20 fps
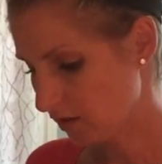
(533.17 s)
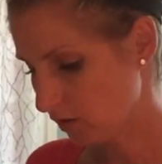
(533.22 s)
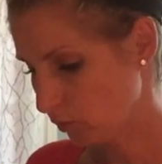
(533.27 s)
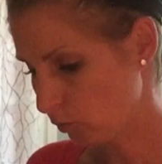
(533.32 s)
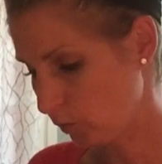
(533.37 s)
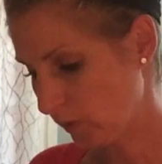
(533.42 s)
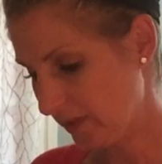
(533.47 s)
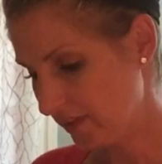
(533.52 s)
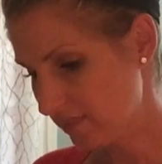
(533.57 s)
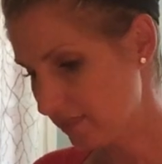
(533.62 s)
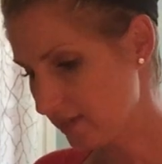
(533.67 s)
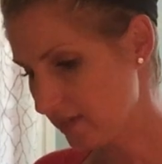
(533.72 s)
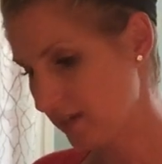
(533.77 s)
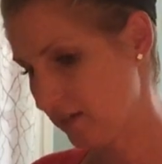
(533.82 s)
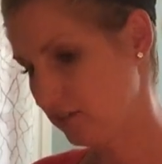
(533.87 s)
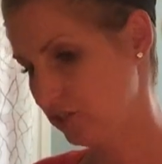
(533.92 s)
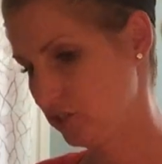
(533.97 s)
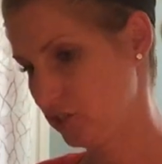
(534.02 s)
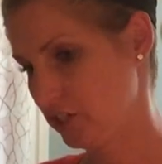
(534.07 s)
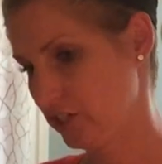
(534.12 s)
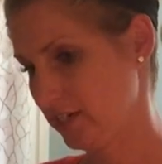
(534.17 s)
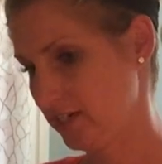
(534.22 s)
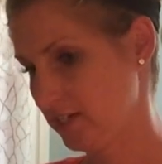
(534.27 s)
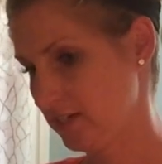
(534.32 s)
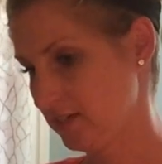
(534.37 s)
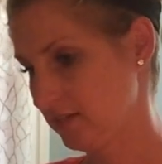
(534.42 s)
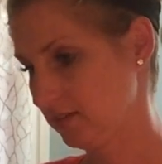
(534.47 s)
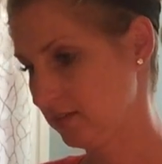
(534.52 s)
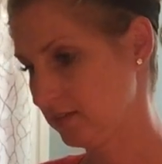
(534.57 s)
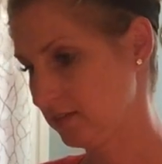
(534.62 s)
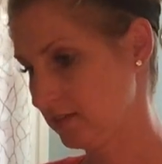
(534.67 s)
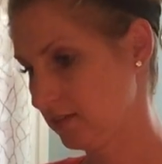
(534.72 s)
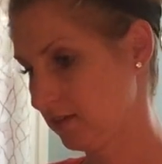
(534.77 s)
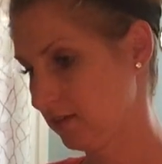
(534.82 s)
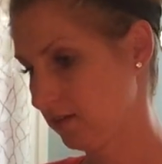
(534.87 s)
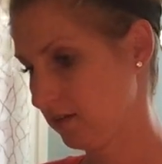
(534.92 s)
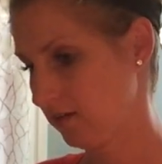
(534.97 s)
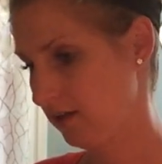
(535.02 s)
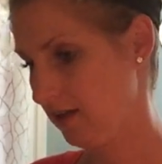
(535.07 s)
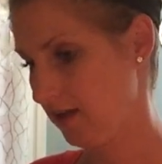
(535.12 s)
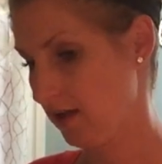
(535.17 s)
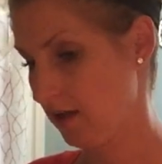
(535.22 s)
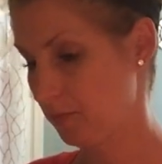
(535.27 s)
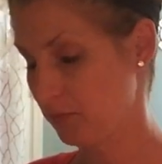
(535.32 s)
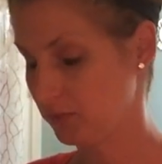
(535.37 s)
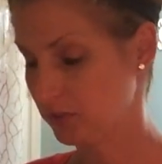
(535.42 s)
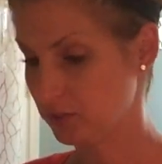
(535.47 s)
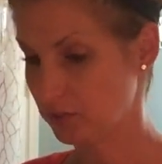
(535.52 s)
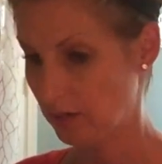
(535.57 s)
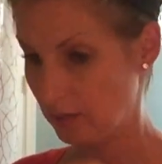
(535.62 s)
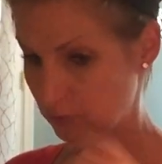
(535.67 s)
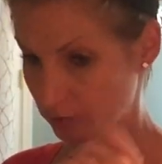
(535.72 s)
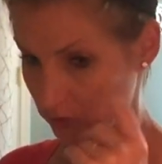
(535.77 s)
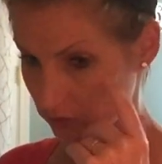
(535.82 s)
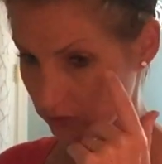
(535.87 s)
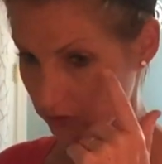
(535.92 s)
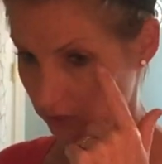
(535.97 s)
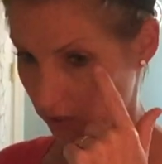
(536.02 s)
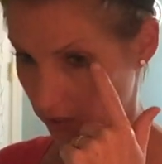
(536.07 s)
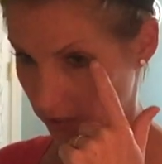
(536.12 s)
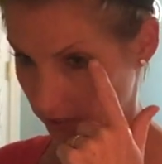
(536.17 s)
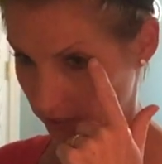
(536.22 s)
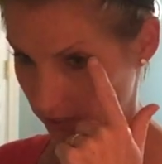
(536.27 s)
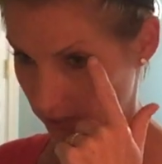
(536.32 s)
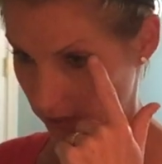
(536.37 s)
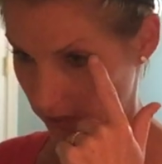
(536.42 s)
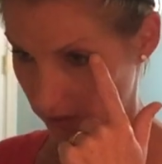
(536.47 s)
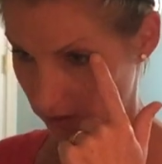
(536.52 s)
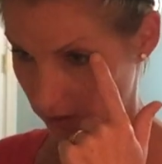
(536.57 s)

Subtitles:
With the energies, I was just talking